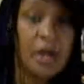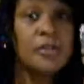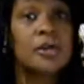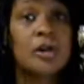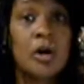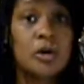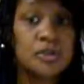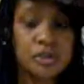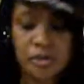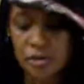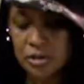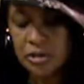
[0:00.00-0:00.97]
other
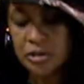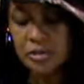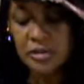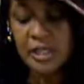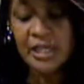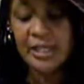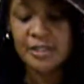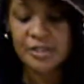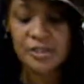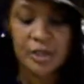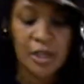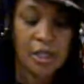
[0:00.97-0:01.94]
cultures' things.
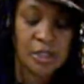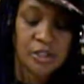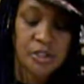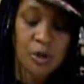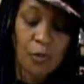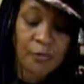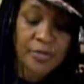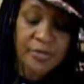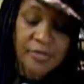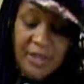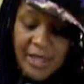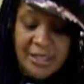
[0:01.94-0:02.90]
So for
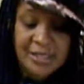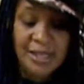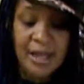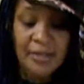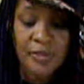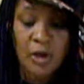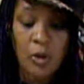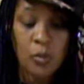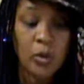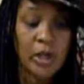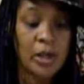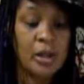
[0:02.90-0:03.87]
this, I
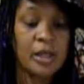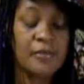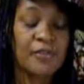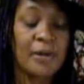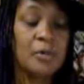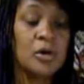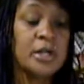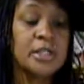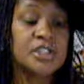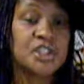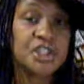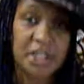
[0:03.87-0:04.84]
thought, well, if I'm
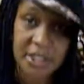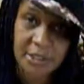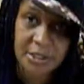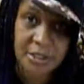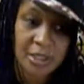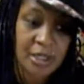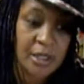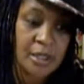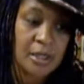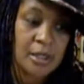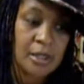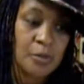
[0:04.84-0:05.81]
going to cheat
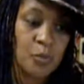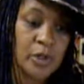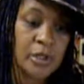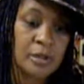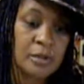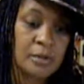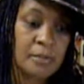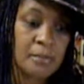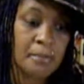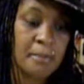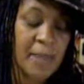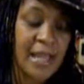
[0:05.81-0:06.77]
with
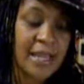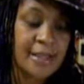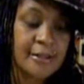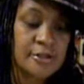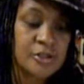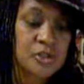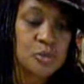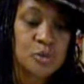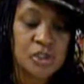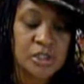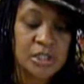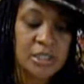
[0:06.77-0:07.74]
making the
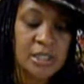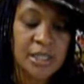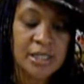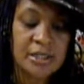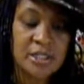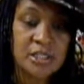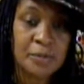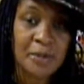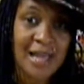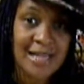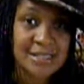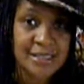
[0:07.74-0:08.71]
sushi in these
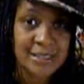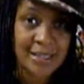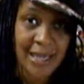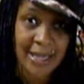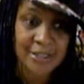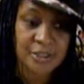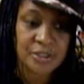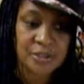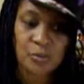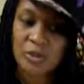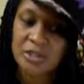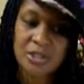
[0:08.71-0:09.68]
plastic gadgets,
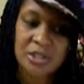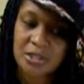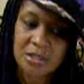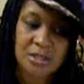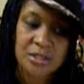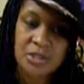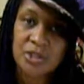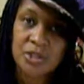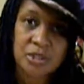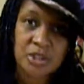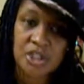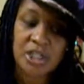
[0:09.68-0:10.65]
which is
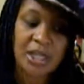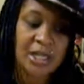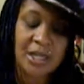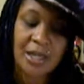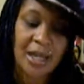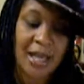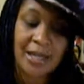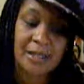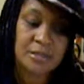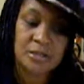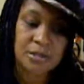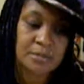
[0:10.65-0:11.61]
cheating at
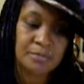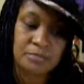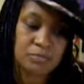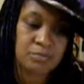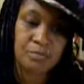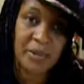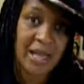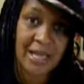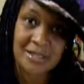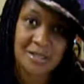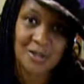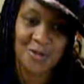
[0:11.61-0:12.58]
its
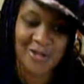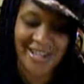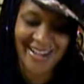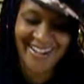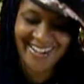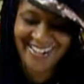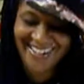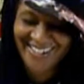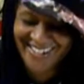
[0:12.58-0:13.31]
best, okay?